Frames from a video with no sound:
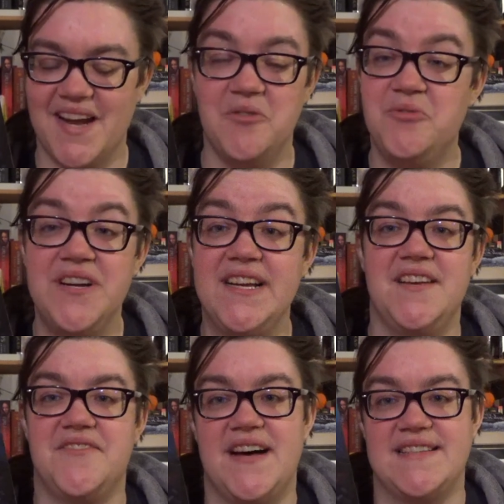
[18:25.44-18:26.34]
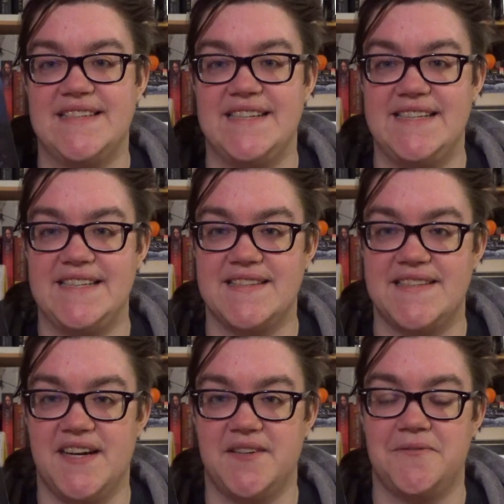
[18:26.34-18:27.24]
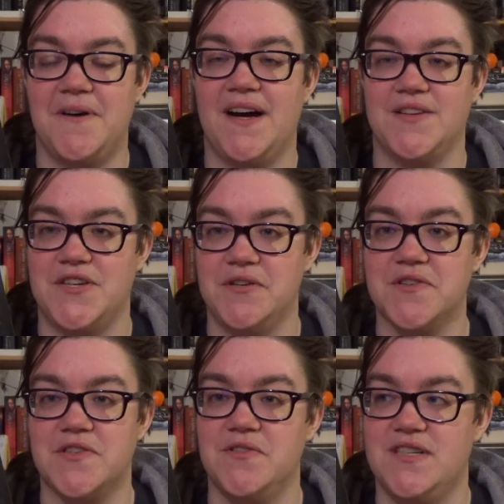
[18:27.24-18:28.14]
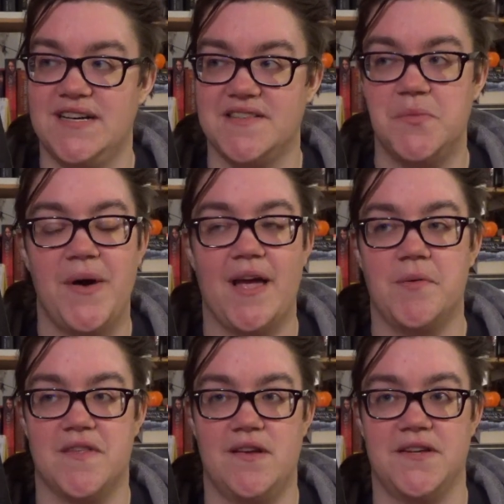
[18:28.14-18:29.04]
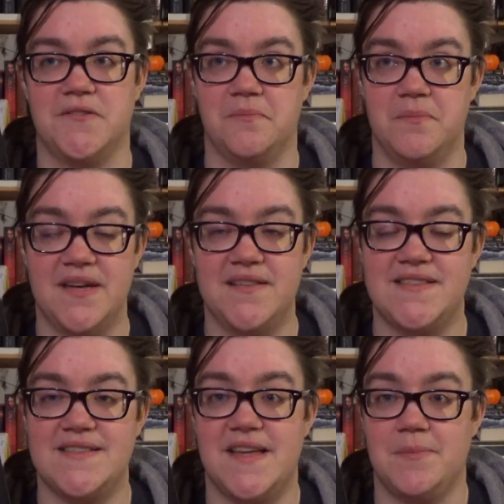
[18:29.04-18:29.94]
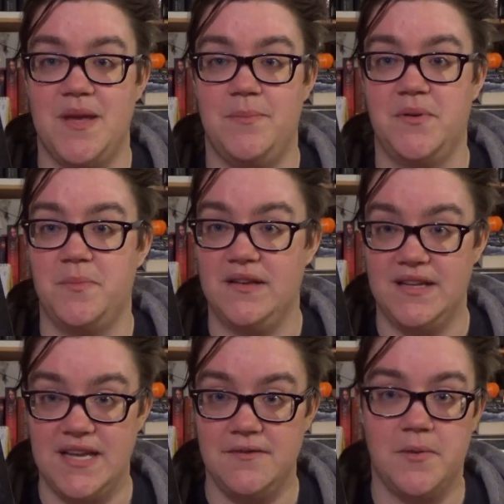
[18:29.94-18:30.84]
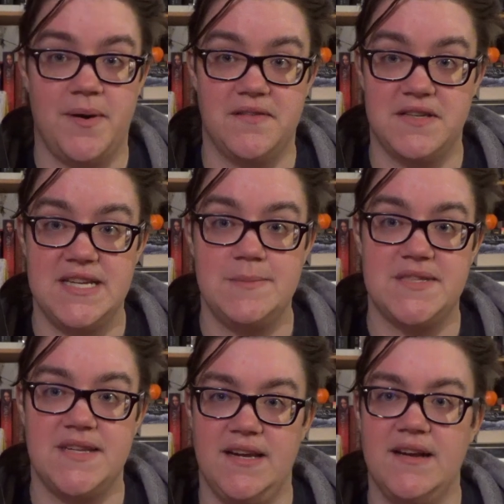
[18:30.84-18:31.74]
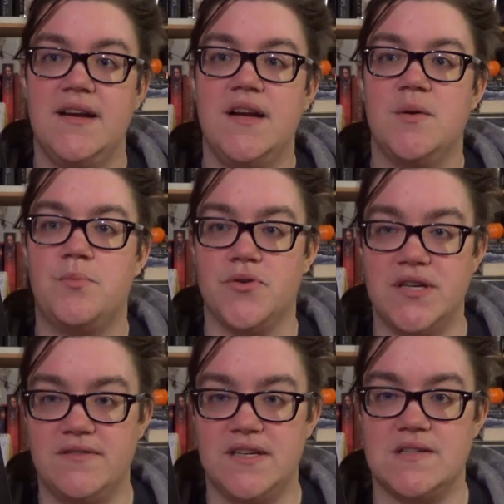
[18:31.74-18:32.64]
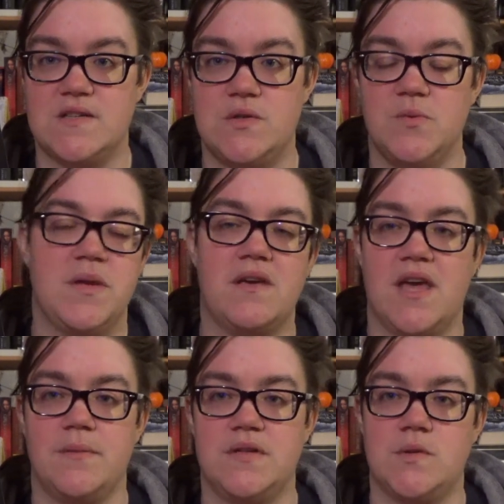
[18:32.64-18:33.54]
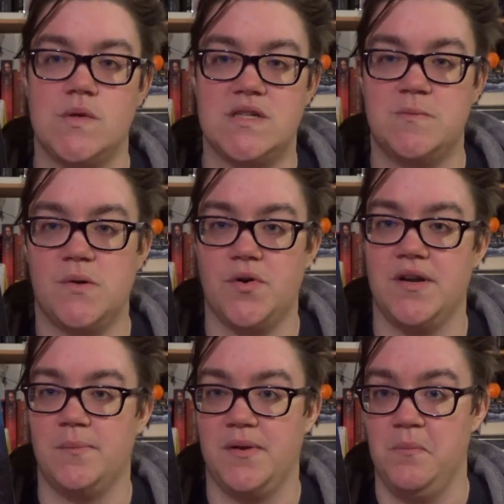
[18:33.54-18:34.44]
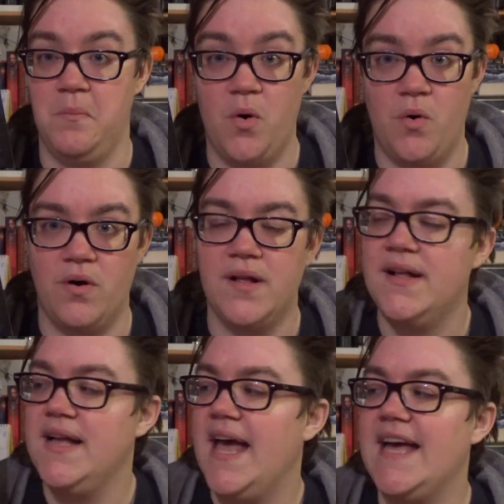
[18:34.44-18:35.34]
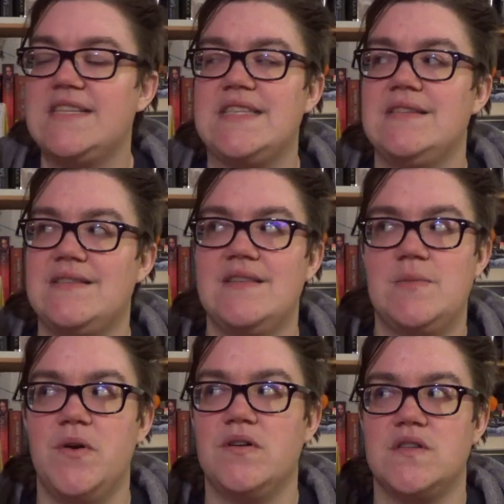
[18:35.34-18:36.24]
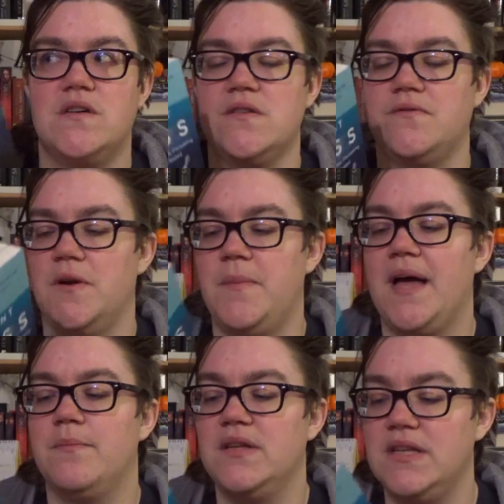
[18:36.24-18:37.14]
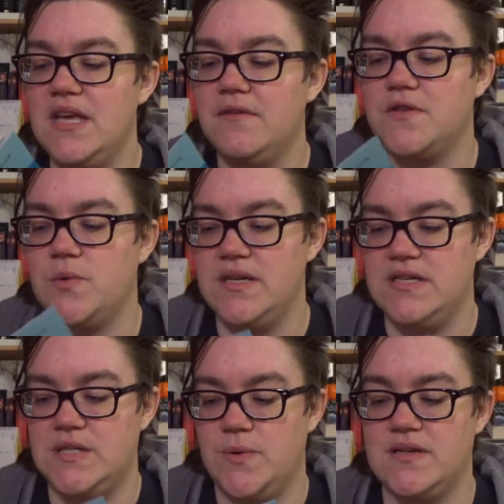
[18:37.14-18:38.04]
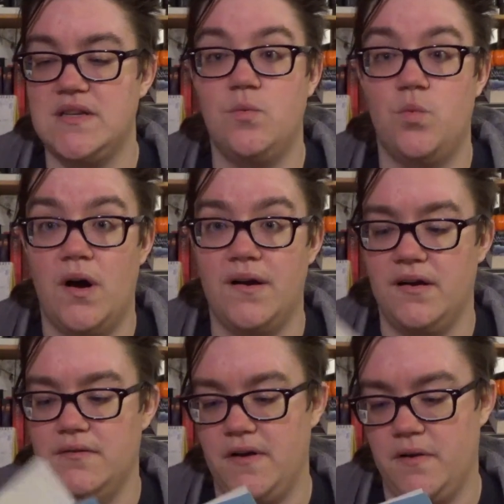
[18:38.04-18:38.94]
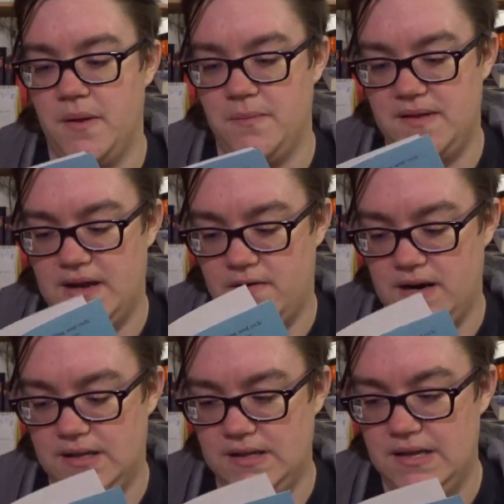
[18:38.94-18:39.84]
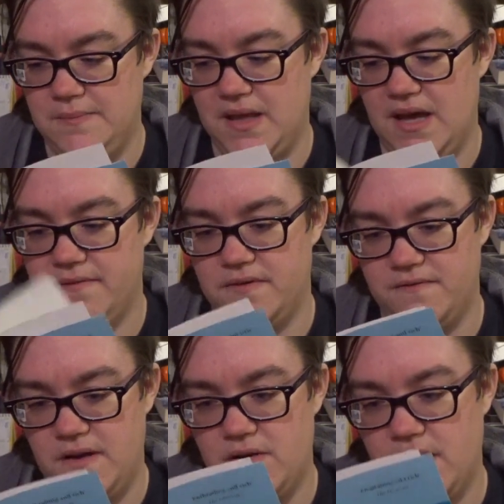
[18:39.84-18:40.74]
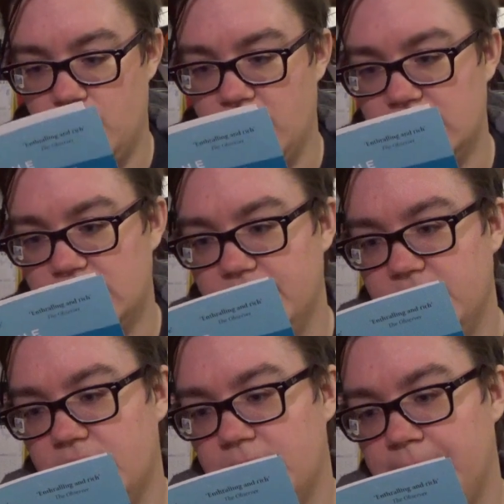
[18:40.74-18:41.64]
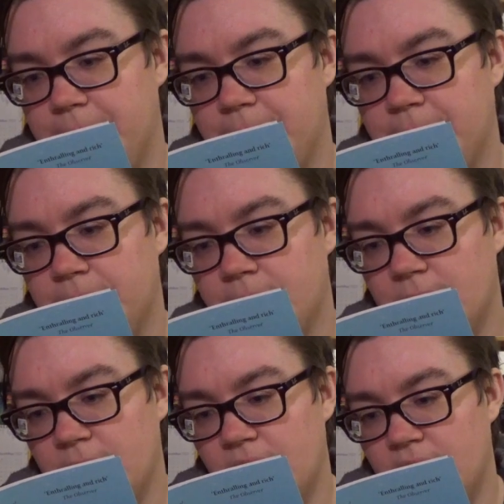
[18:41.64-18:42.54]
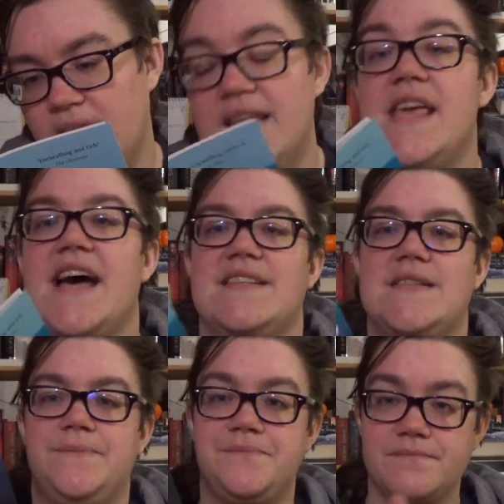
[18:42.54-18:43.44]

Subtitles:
Really fascinating stuff. She also does away with a lot of myths that people believed about the deep sea previous to being able to explore it a bit more. And since this book is also from, I believe, 2021, if I remember that correctly, let me have a very quick look. Yes.